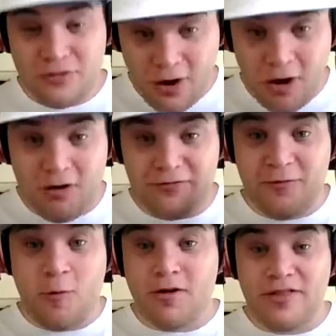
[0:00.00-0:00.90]
all
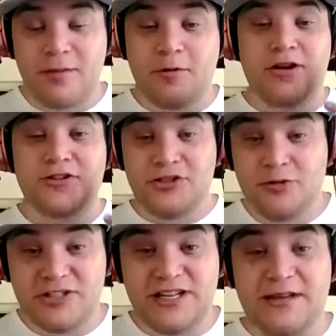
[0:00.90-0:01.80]
4 of them are on
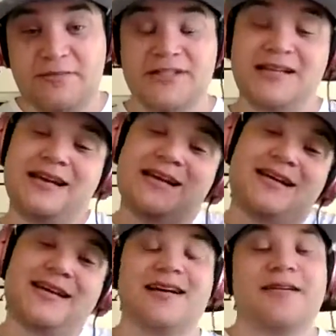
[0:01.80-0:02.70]
2 teams.
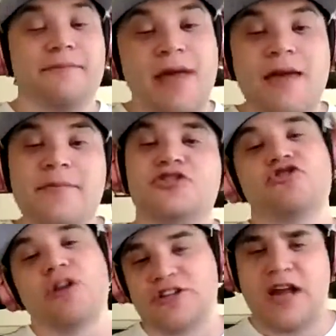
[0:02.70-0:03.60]
Maybe
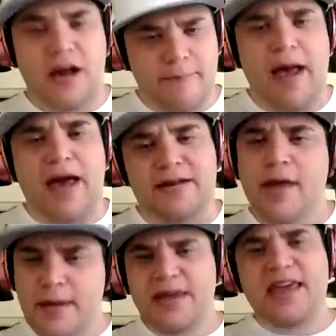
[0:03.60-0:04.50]
stretch it out, Madden.
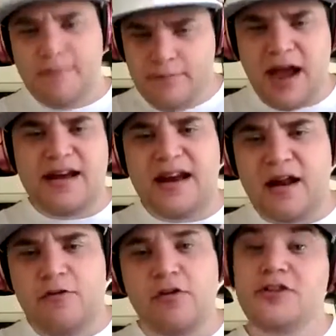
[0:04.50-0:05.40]
Maybe give them
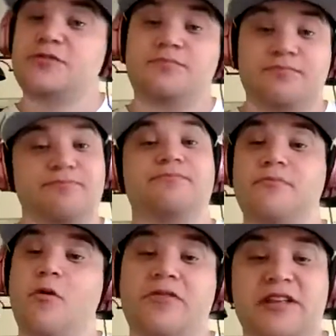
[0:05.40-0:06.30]
99 overalls
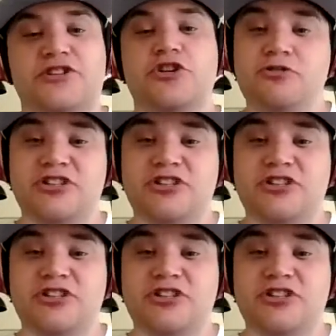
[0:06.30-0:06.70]
more than 2